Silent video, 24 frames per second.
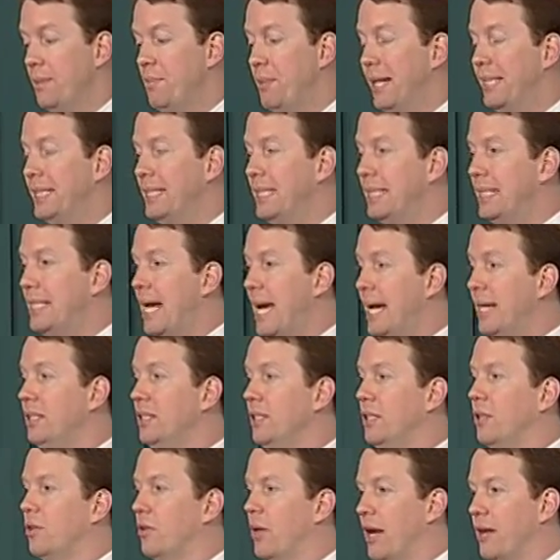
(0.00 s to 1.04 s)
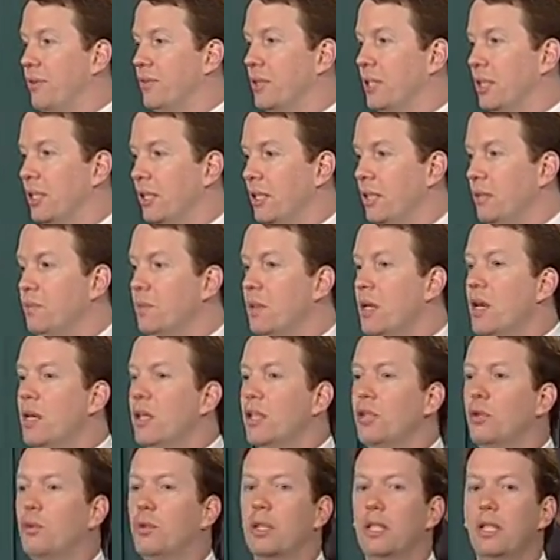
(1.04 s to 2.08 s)
By detecting gravity,
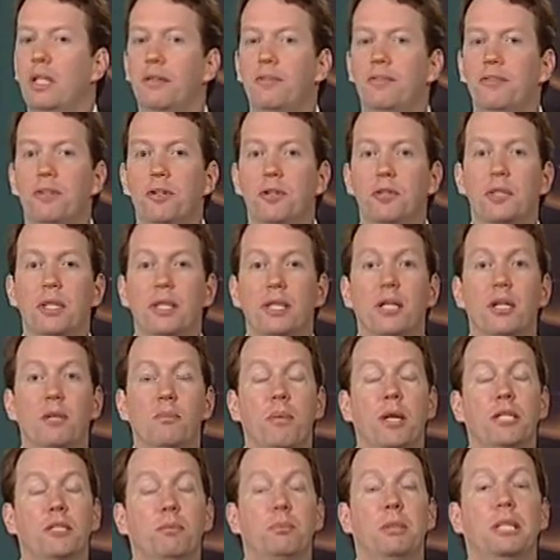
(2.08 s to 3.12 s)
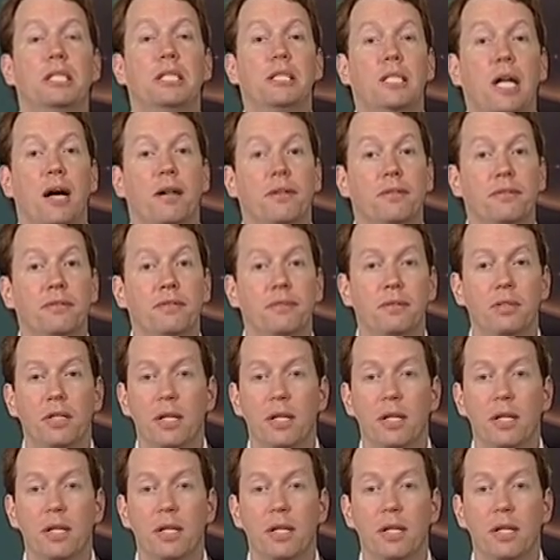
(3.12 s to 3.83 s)
you can infer that there must be stuff.